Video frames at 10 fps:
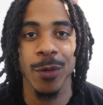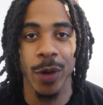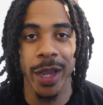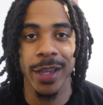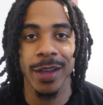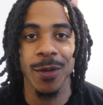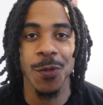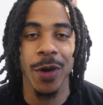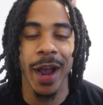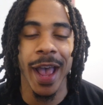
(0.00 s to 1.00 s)
right,
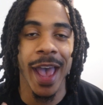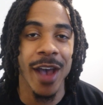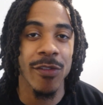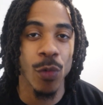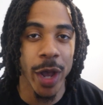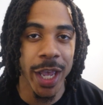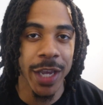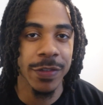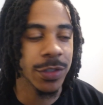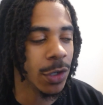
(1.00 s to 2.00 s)
where I have
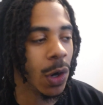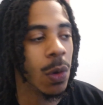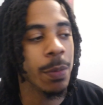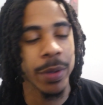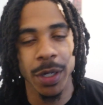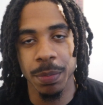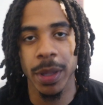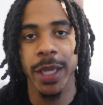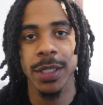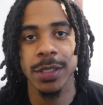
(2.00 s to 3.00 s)
waves, go up in a
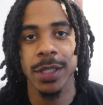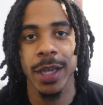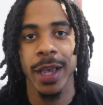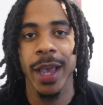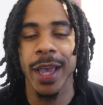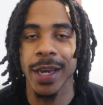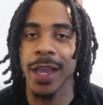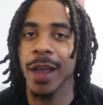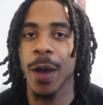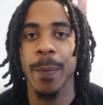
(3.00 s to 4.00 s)
place, and
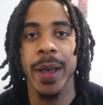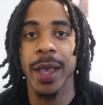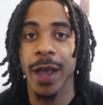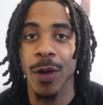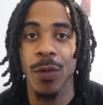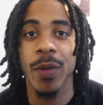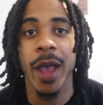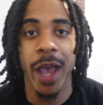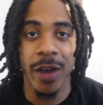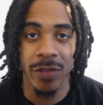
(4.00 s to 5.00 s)
then come back out,
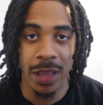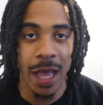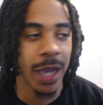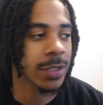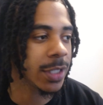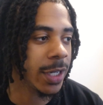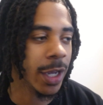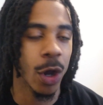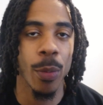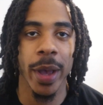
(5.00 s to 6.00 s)
have Locs, and
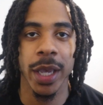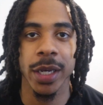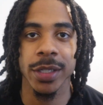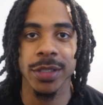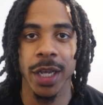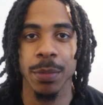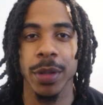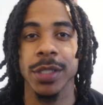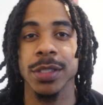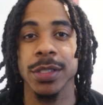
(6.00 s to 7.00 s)
then go back in the same
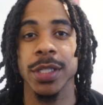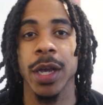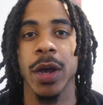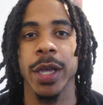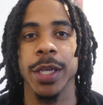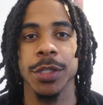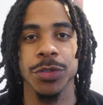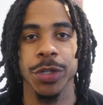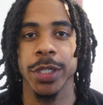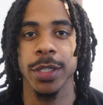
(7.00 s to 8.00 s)
place and see how I get
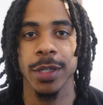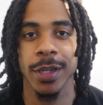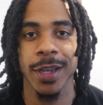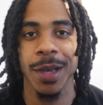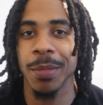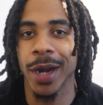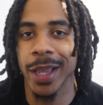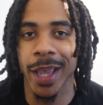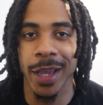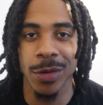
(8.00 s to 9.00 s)
treated. But
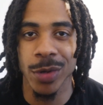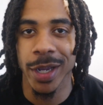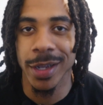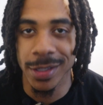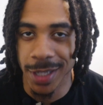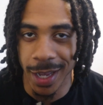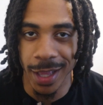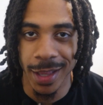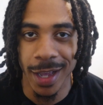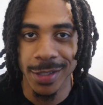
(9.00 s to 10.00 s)
I can't do that because I
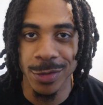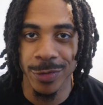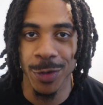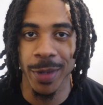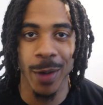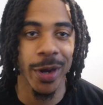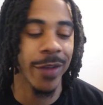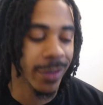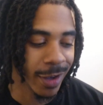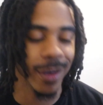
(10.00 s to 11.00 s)
got Locs, you feel me? I would
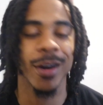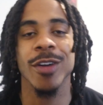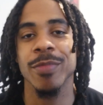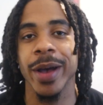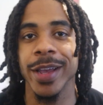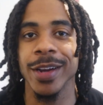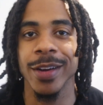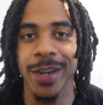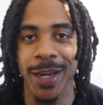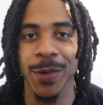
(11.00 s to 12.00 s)
have to cut off my
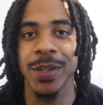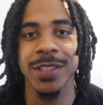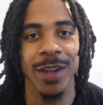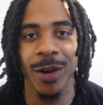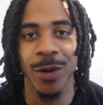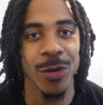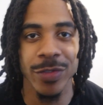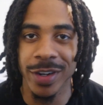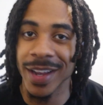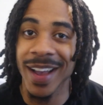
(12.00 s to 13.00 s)
hair and then restart
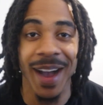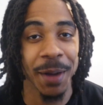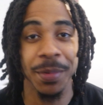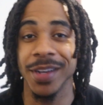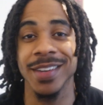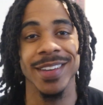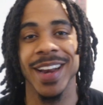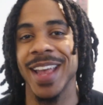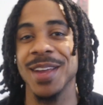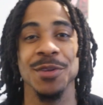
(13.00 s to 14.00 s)
over. I'm good.
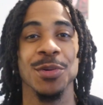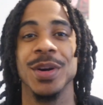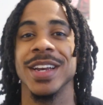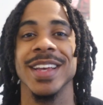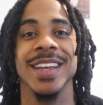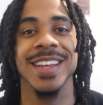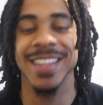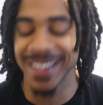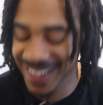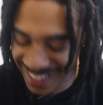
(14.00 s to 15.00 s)
I ain't doing
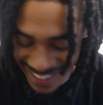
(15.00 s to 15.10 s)
that.